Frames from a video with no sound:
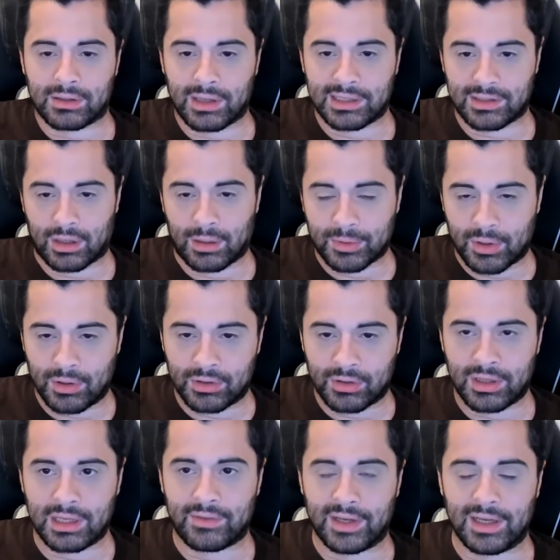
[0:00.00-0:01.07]
into as an opcode
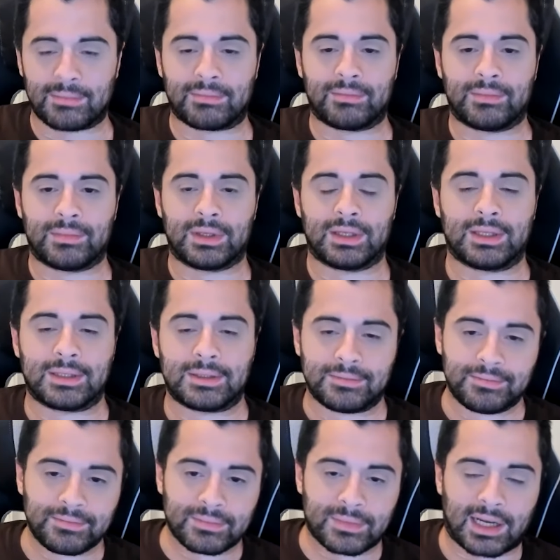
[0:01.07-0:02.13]
to the EVM.
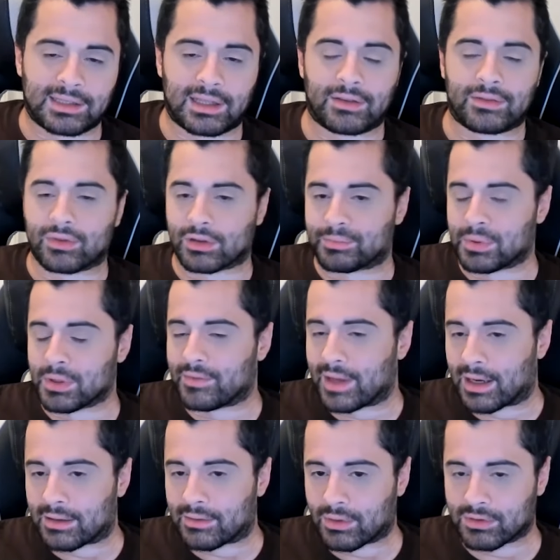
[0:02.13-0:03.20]
And then foolproof
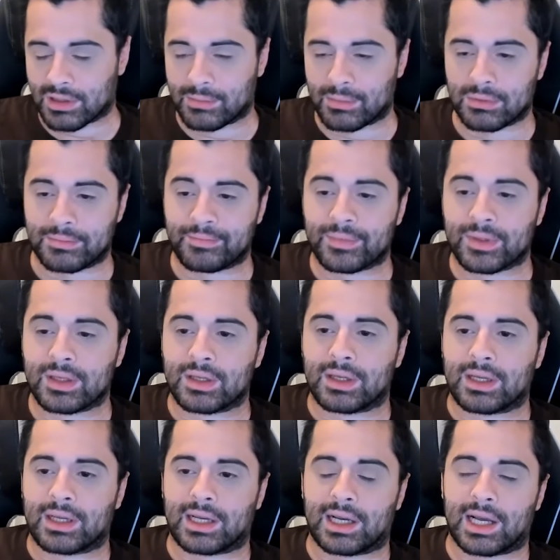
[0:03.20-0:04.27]
that, for example.
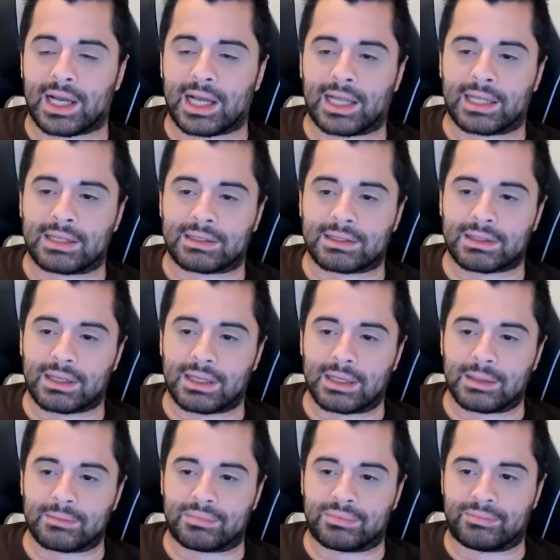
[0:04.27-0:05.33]
And
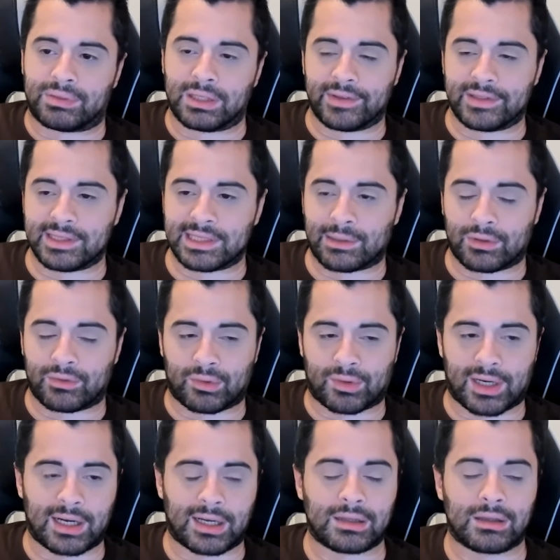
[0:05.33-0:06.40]
previously that would
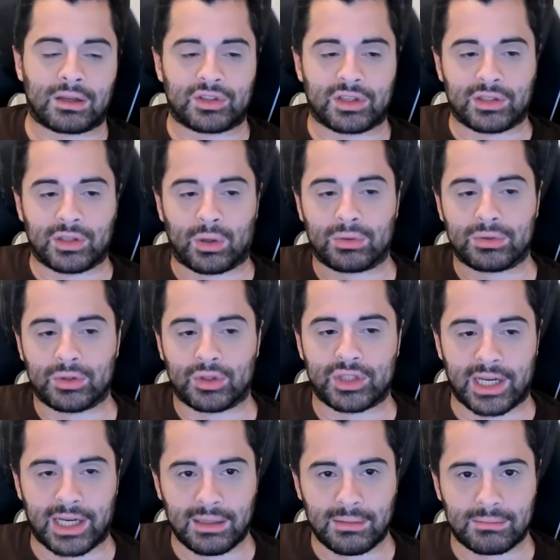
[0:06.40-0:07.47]
require launching a whole new
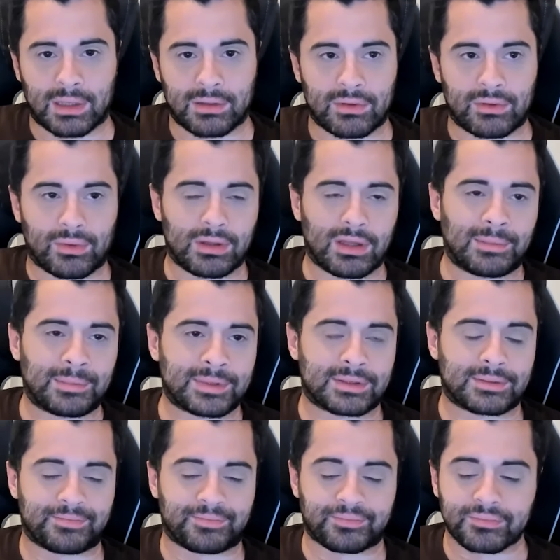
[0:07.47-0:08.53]
chain, but with
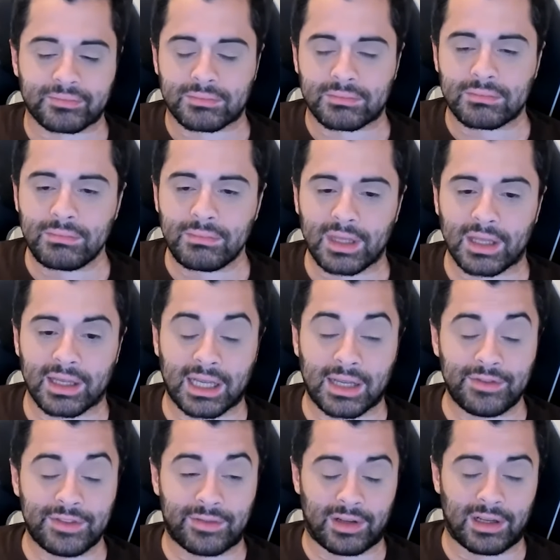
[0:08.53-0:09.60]
rollups, it
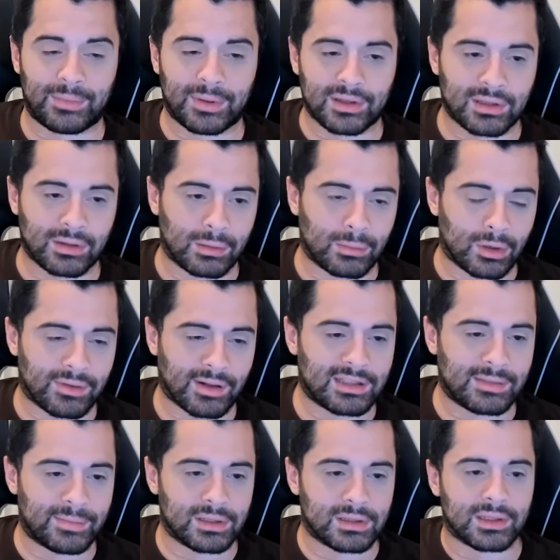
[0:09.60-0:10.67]
gives developers a lot more
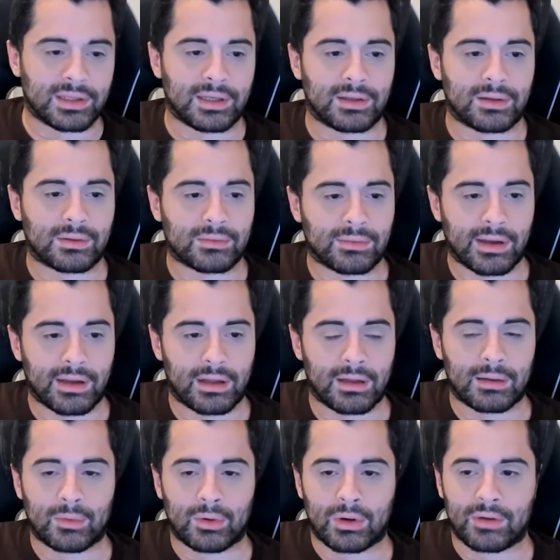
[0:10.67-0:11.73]
flexibility, a
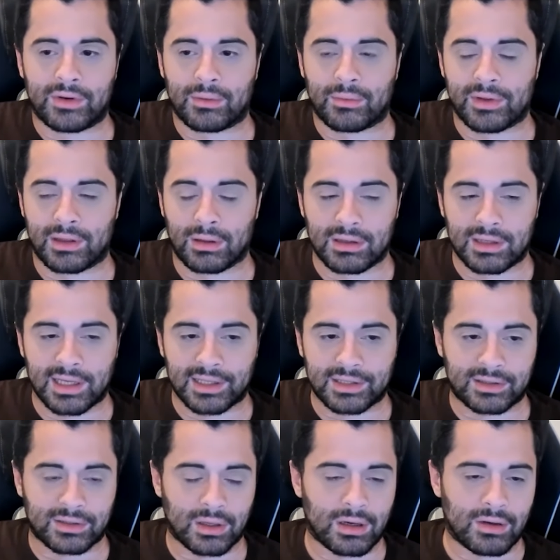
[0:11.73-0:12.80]
lot more with a lot less